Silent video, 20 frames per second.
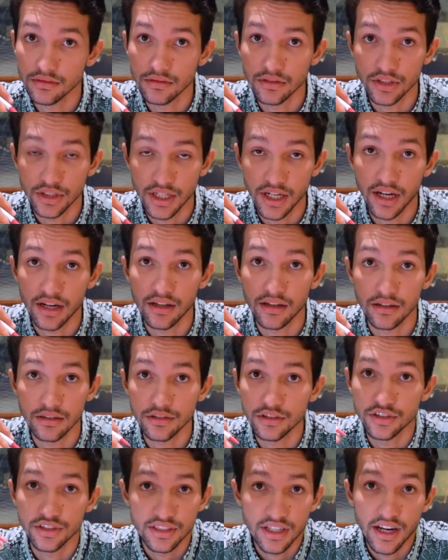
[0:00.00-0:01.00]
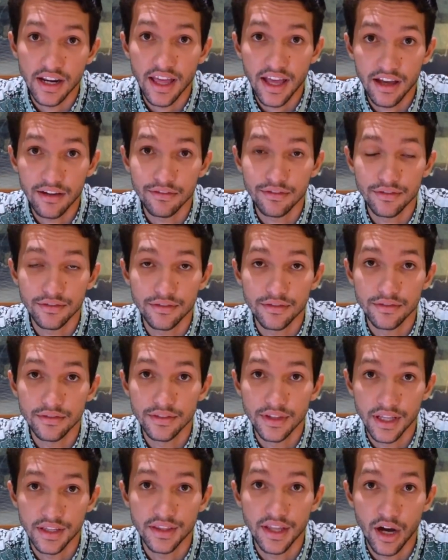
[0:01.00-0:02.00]
you just gotta have
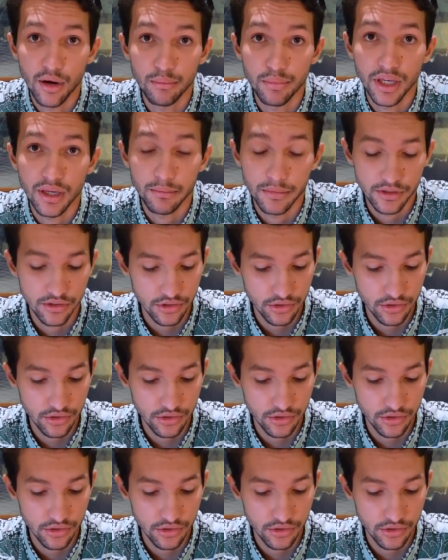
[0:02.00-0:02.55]
that down payment.